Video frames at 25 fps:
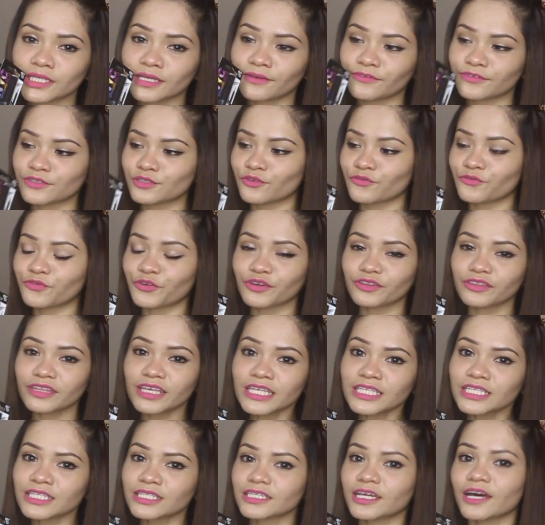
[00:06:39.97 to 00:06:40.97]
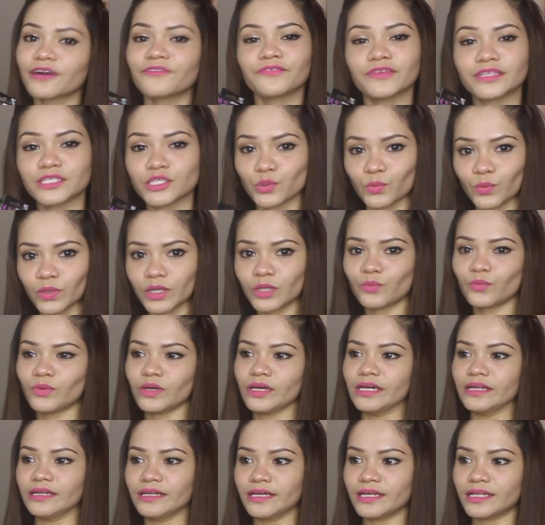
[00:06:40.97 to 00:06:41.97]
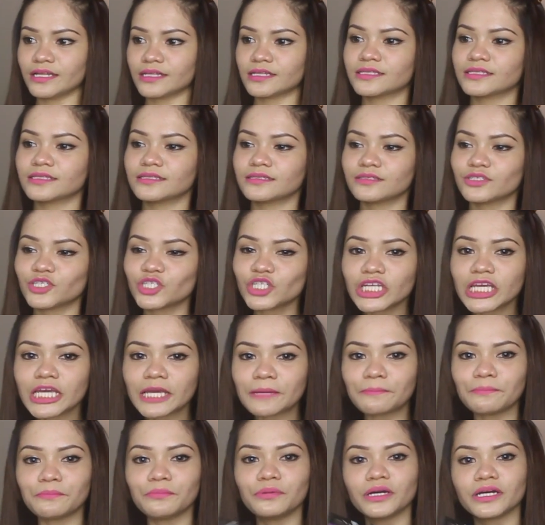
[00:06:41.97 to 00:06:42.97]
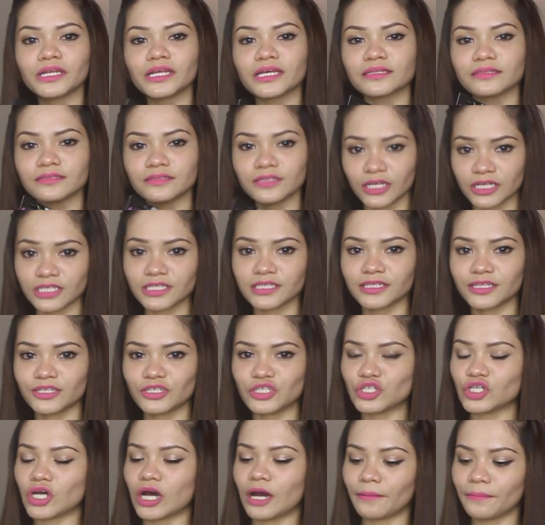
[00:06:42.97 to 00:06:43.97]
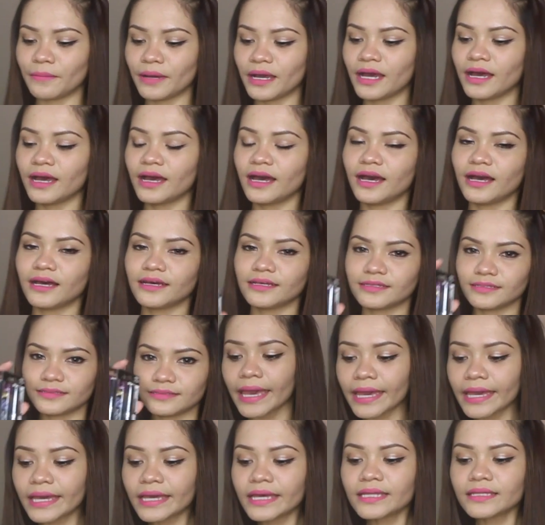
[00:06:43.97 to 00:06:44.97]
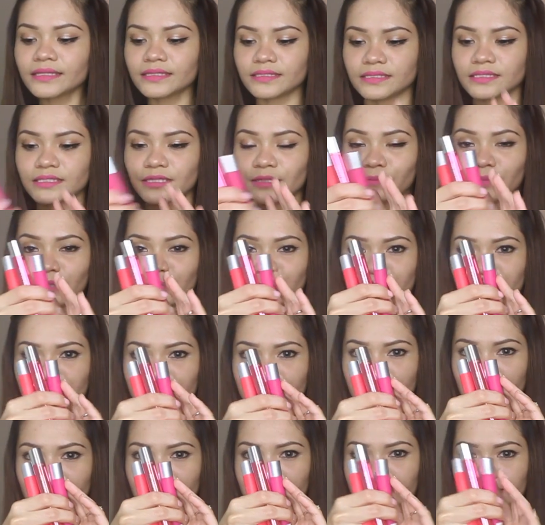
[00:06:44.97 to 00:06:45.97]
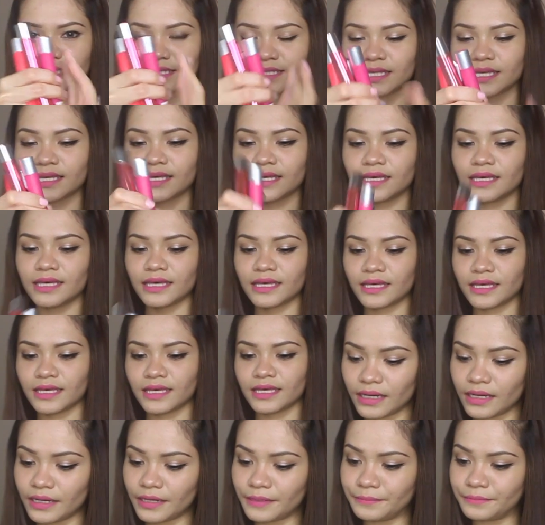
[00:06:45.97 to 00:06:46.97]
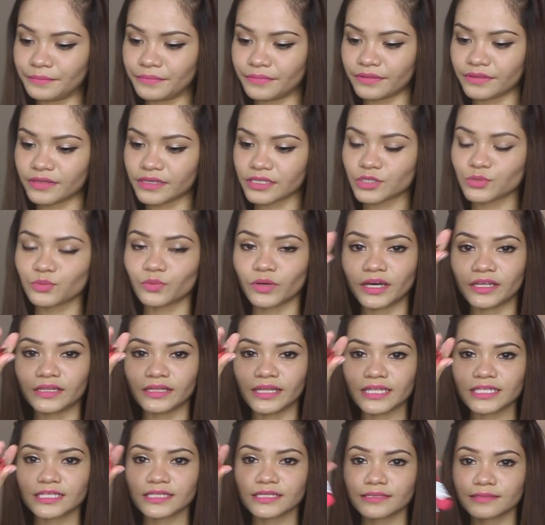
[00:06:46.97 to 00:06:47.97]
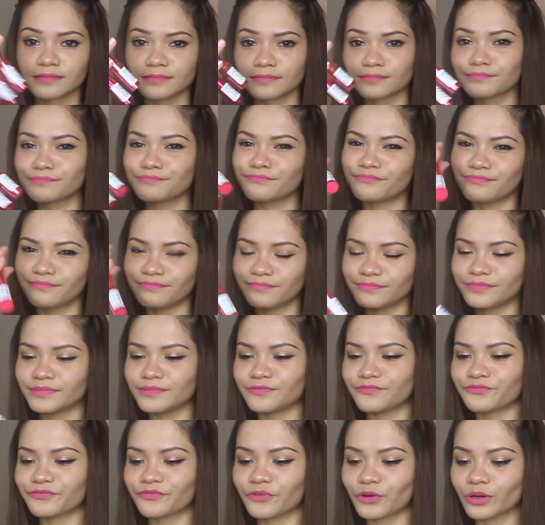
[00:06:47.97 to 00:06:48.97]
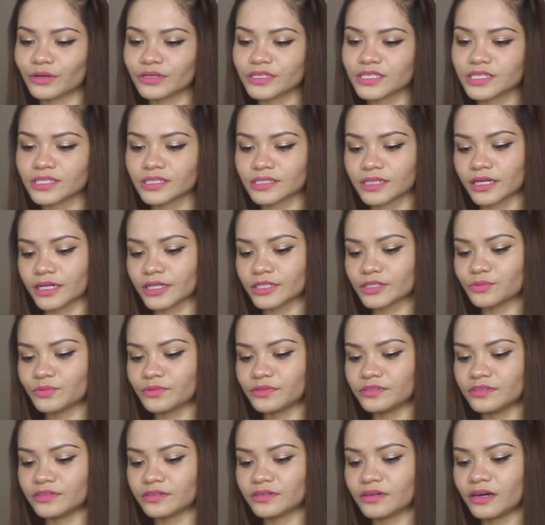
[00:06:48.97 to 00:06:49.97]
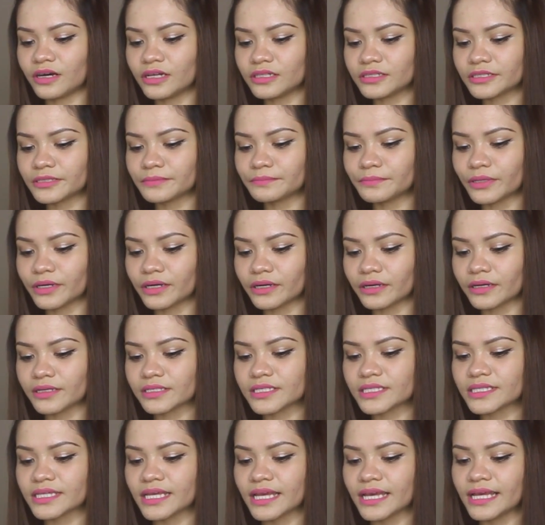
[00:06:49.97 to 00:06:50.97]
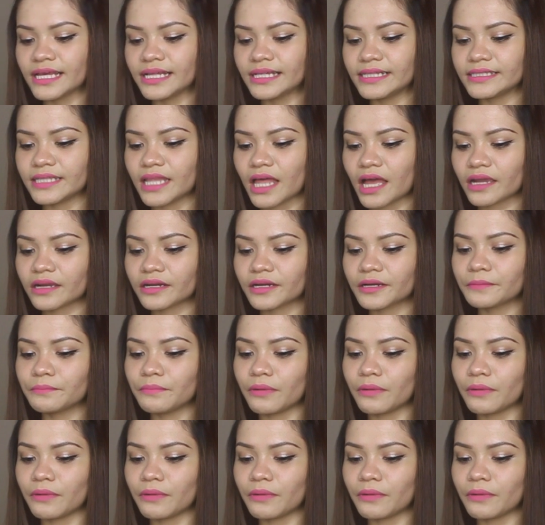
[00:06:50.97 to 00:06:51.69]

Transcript: So for this stuff, it's a win-win. It's cheap, but it does the job. And some lipsticks. This one, let's first start with the Color Burst Lacquer